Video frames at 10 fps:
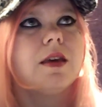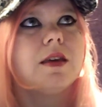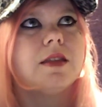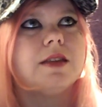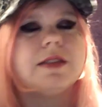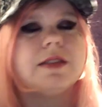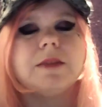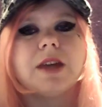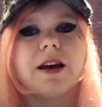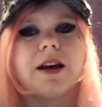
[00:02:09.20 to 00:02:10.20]
They seem
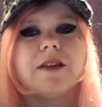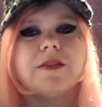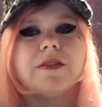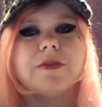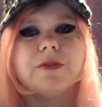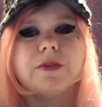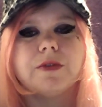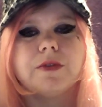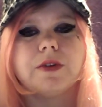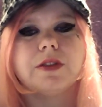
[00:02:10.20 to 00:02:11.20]
to have
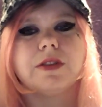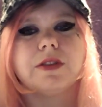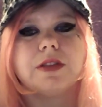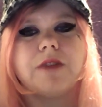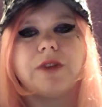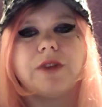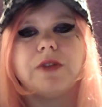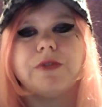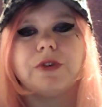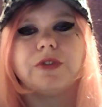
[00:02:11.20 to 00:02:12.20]
that very
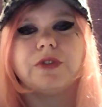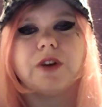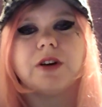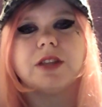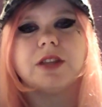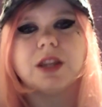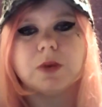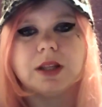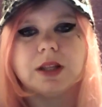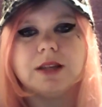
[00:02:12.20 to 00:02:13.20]
first song that they
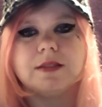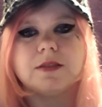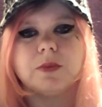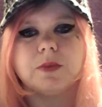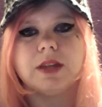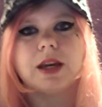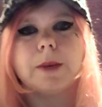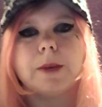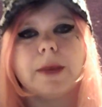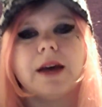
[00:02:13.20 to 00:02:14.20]
release when they come
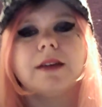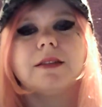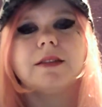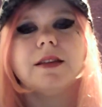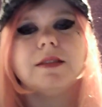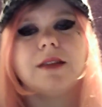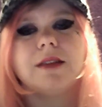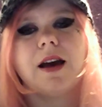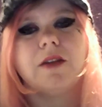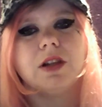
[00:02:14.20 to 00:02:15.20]
back tends to
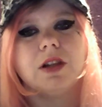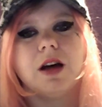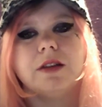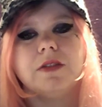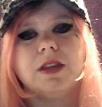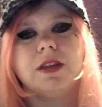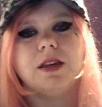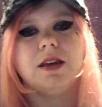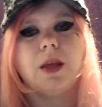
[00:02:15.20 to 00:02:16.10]
have a lot of the